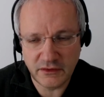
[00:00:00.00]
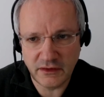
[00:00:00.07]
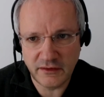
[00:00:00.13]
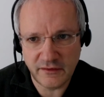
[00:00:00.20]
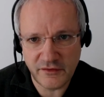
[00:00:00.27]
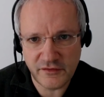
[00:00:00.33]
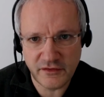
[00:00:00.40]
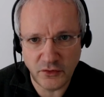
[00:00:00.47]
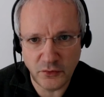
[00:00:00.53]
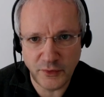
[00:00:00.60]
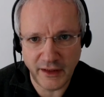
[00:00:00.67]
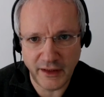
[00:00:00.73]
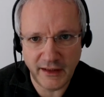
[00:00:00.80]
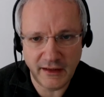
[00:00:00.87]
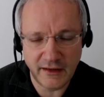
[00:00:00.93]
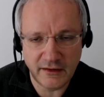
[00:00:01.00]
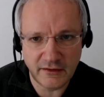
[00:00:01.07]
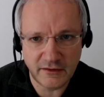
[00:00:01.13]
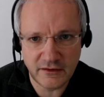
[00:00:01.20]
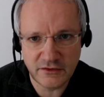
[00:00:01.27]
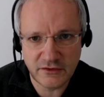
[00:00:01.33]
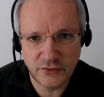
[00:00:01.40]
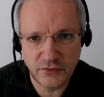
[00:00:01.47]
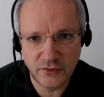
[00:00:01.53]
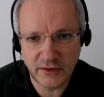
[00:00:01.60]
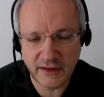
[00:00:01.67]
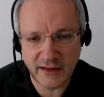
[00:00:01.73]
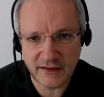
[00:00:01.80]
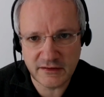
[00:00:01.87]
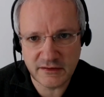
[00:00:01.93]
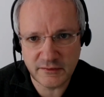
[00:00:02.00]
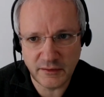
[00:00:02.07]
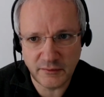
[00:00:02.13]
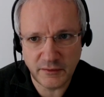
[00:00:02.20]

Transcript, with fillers: there's no way to get